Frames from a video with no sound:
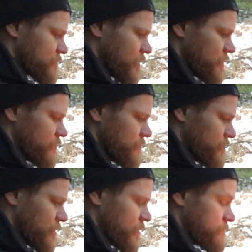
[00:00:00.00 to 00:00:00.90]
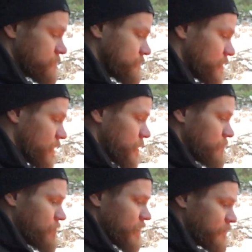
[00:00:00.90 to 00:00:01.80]
try to
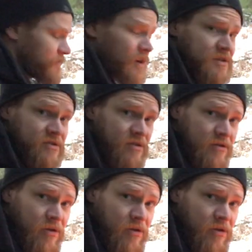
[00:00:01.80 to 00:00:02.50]
buy functional